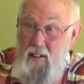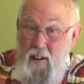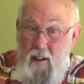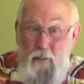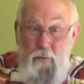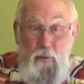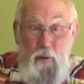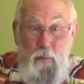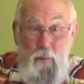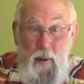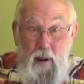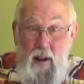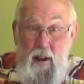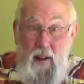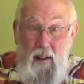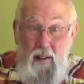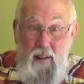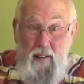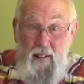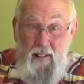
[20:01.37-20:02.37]
And for
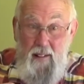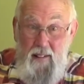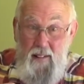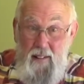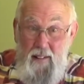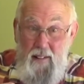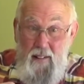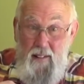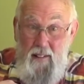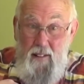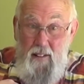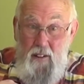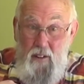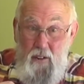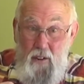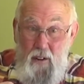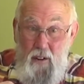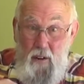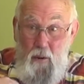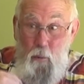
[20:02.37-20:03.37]
me,
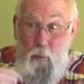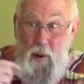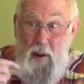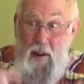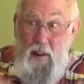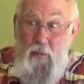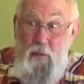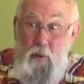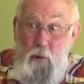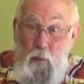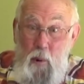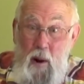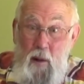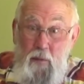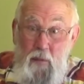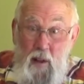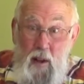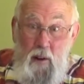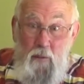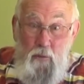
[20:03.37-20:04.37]
we did the right
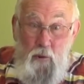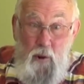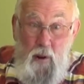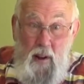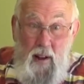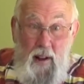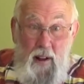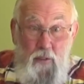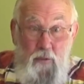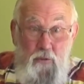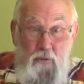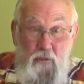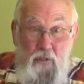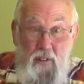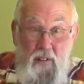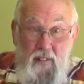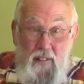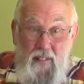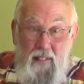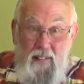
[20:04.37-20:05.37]
thing for
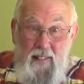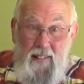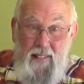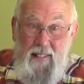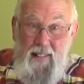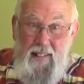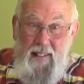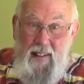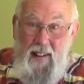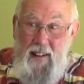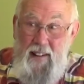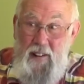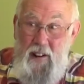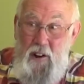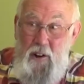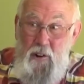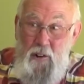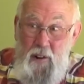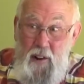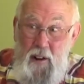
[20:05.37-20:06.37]
kids, and
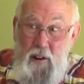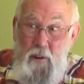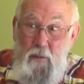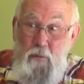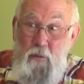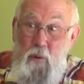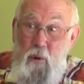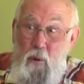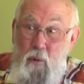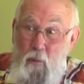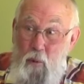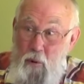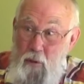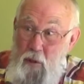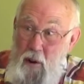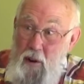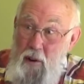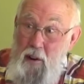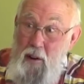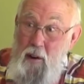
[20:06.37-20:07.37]
I'll live
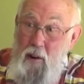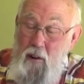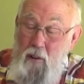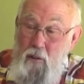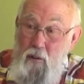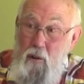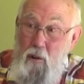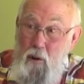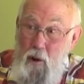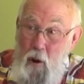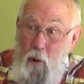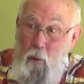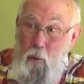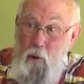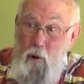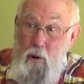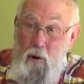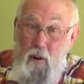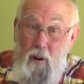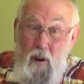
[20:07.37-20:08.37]
with a little
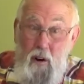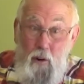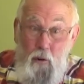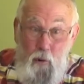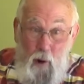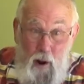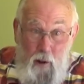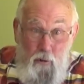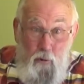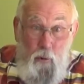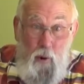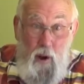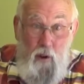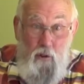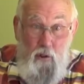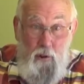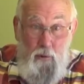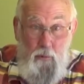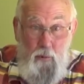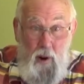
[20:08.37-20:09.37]
lower
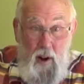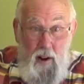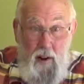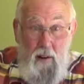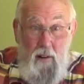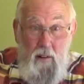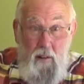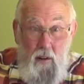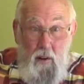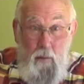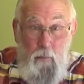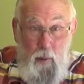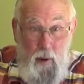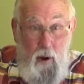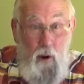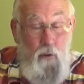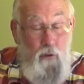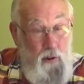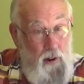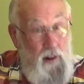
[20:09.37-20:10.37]
graduation rate
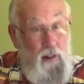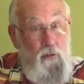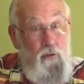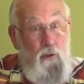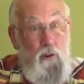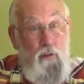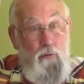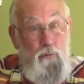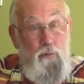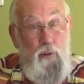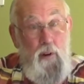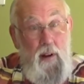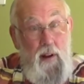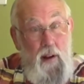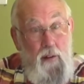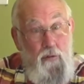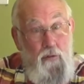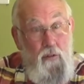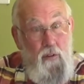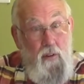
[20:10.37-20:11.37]
because it is good for
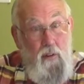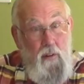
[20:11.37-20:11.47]
kids.